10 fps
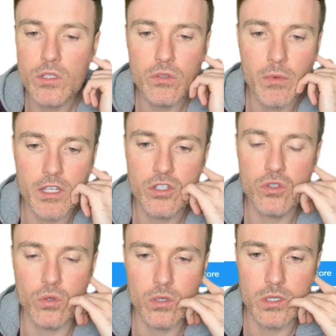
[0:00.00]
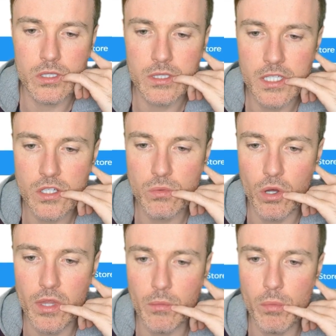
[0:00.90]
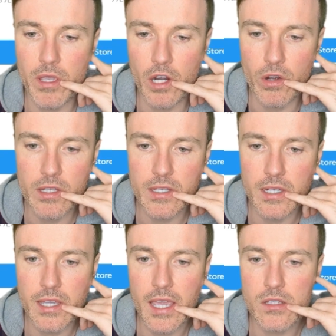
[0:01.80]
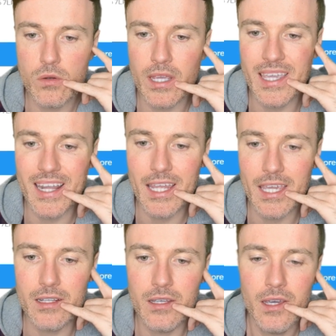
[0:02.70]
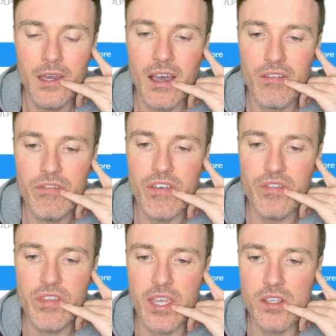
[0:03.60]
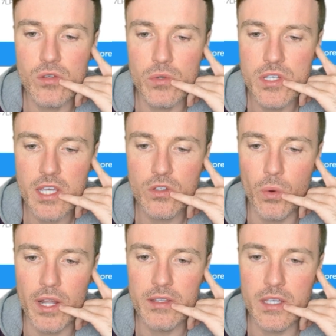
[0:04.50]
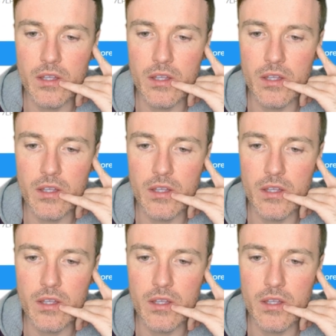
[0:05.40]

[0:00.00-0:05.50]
into my stores, this is one that would be a great deal to get. So I can get 8 and 15. So we'll say 20